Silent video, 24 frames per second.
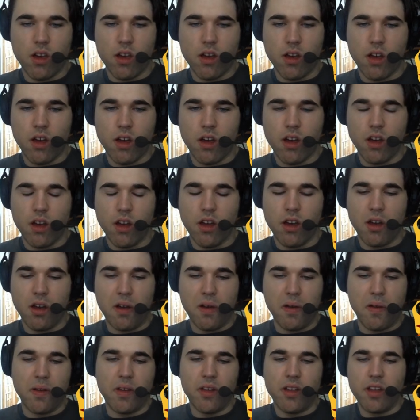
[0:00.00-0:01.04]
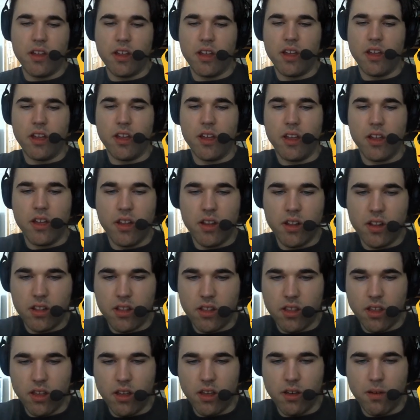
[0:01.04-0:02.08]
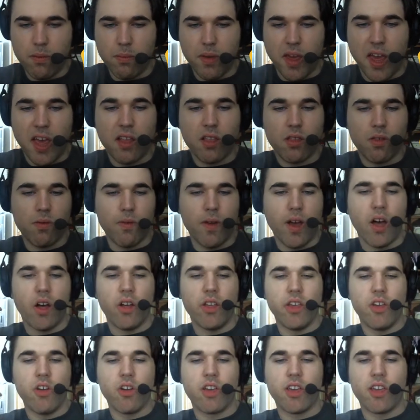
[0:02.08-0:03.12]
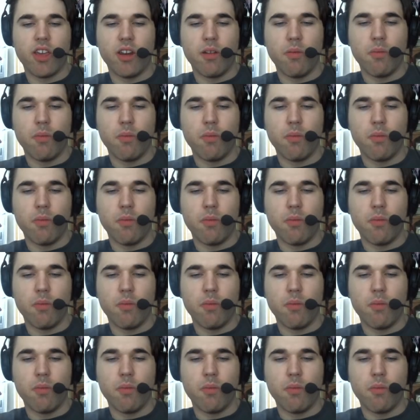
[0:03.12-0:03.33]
the piece value can